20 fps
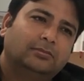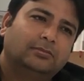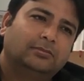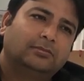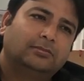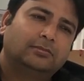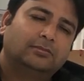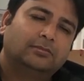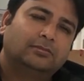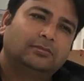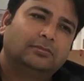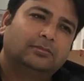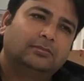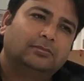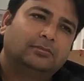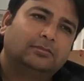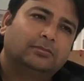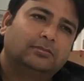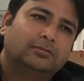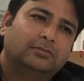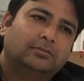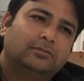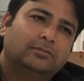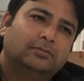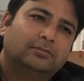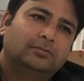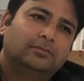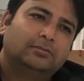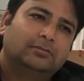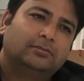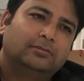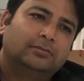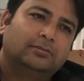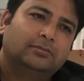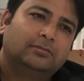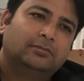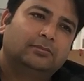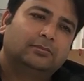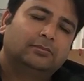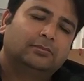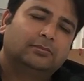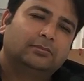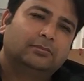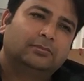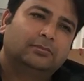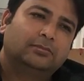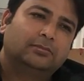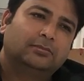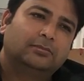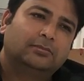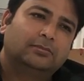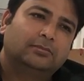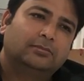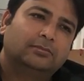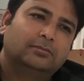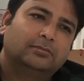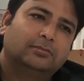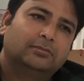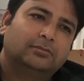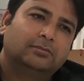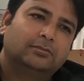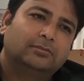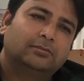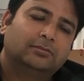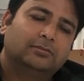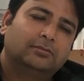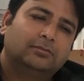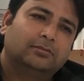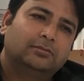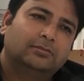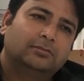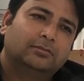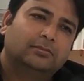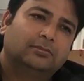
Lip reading: This person isn't speaking.